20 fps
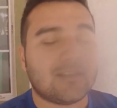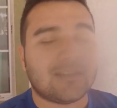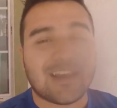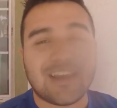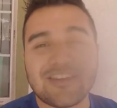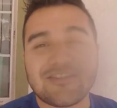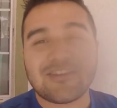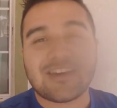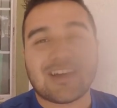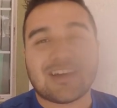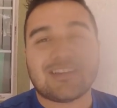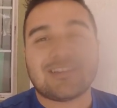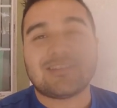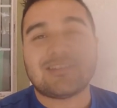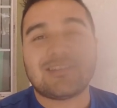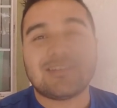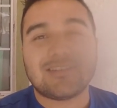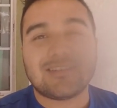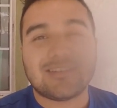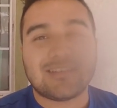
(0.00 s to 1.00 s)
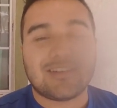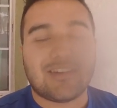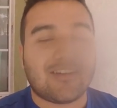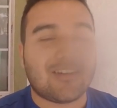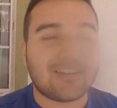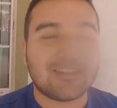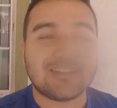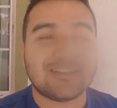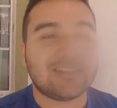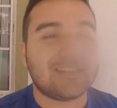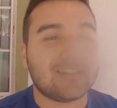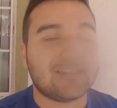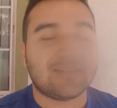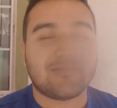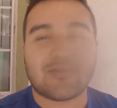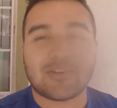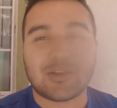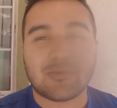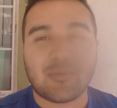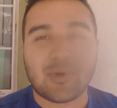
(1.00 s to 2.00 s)
thank you guys honestly
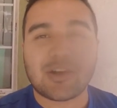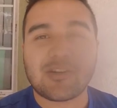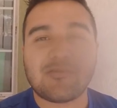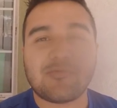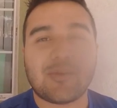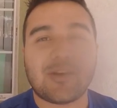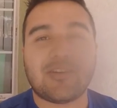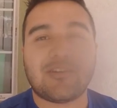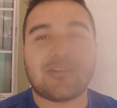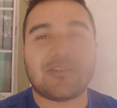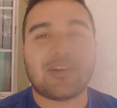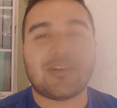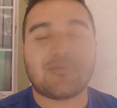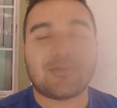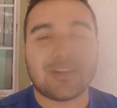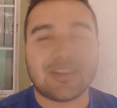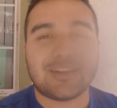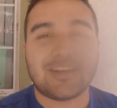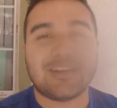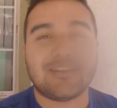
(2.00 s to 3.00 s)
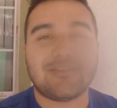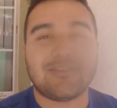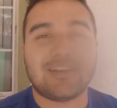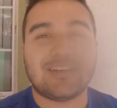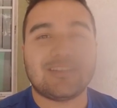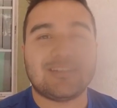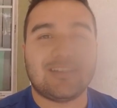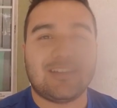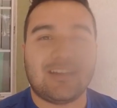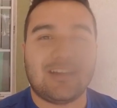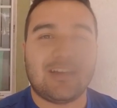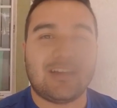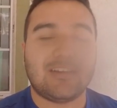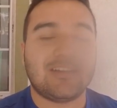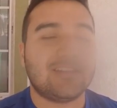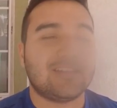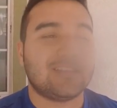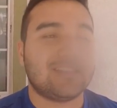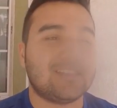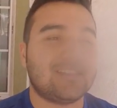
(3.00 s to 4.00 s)
from the bottom of my heart i want to thank you guys a
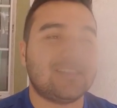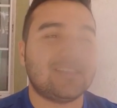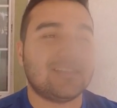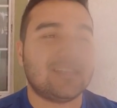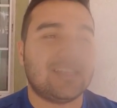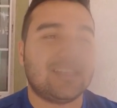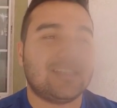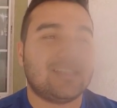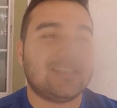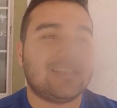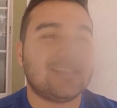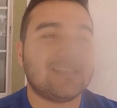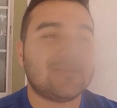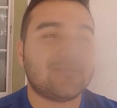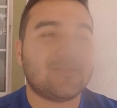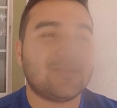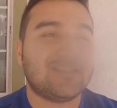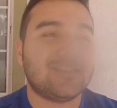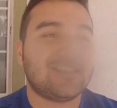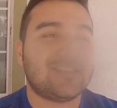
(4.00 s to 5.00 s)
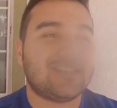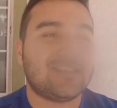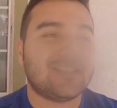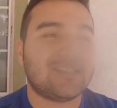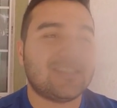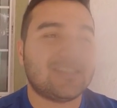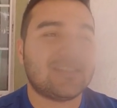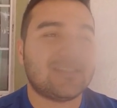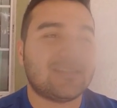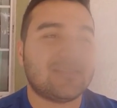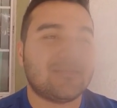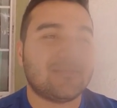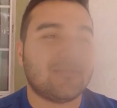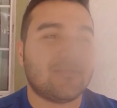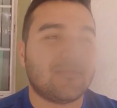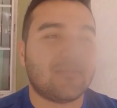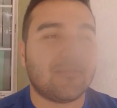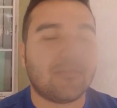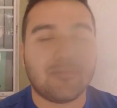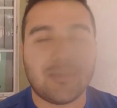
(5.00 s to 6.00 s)
lot this it, this wasn't just
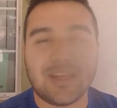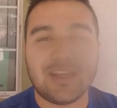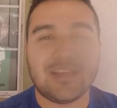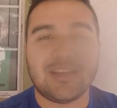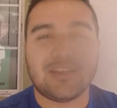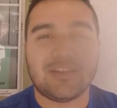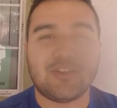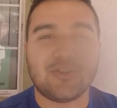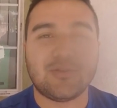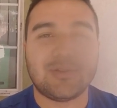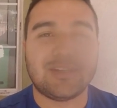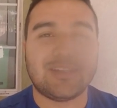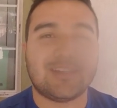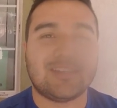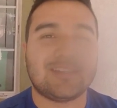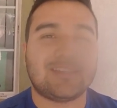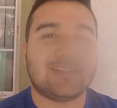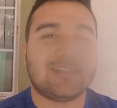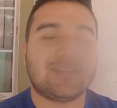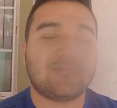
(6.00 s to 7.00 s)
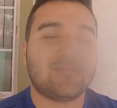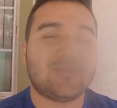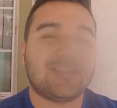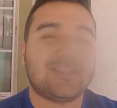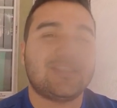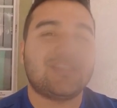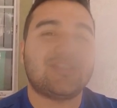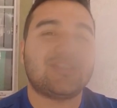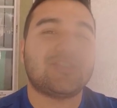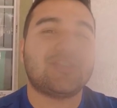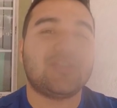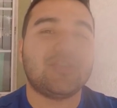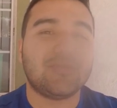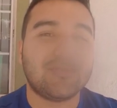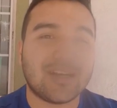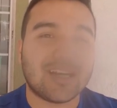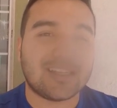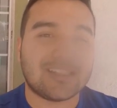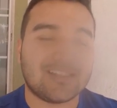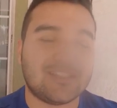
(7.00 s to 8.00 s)
me doing this this wasn't just
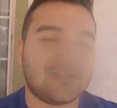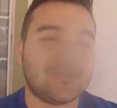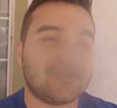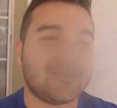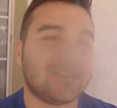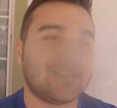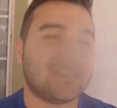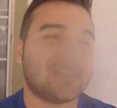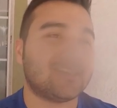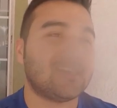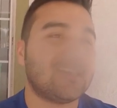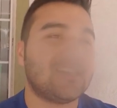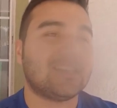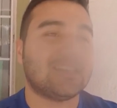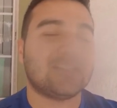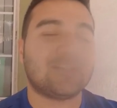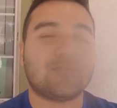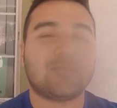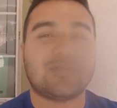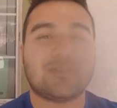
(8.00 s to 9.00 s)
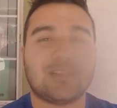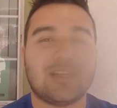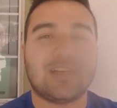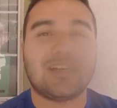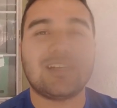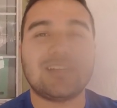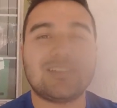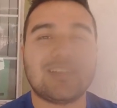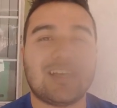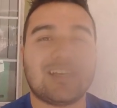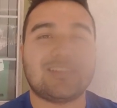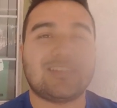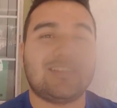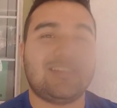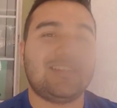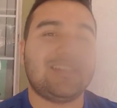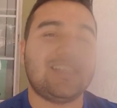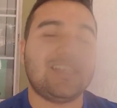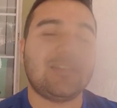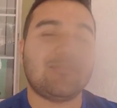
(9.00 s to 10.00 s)
you guys doing this this was us as
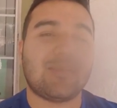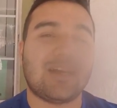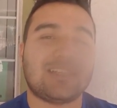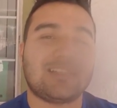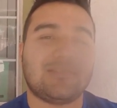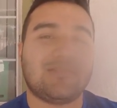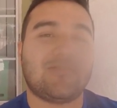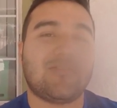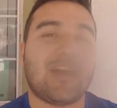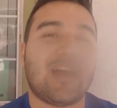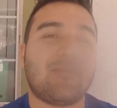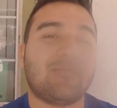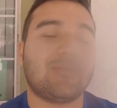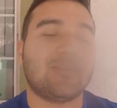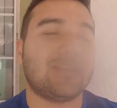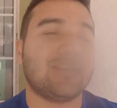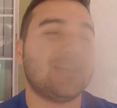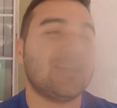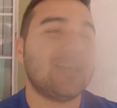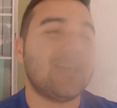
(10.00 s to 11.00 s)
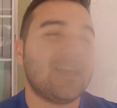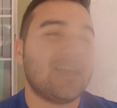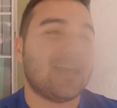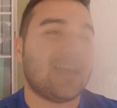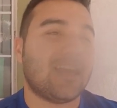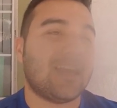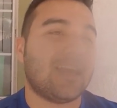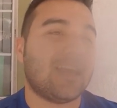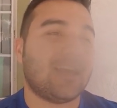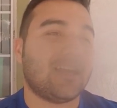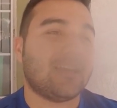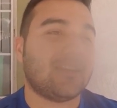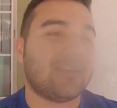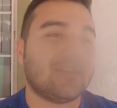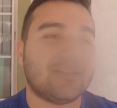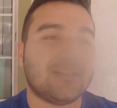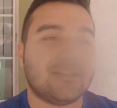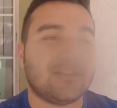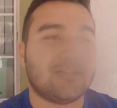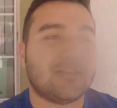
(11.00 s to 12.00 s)
a team as a family
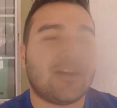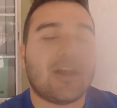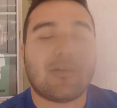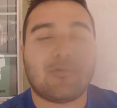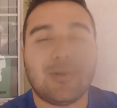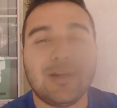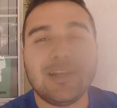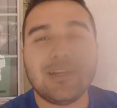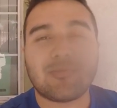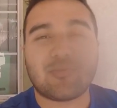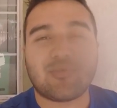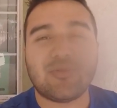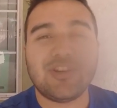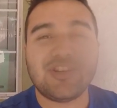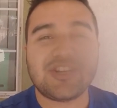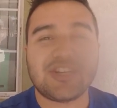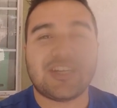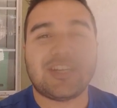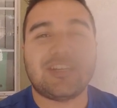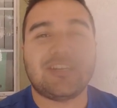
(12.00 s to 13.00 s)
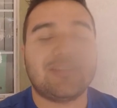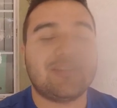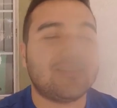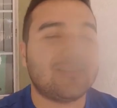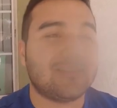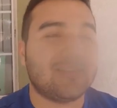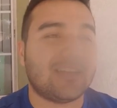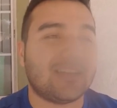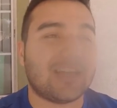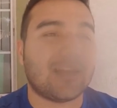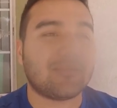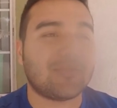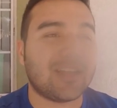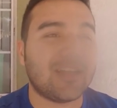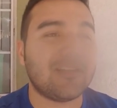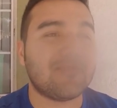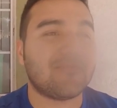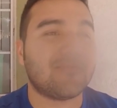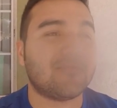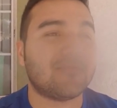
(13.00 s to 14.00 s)
and you know i really appreciate it and i'm
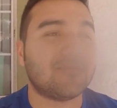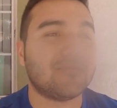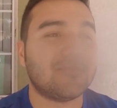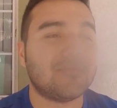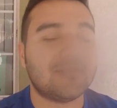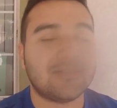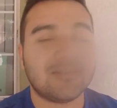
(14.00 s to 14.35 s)
thankful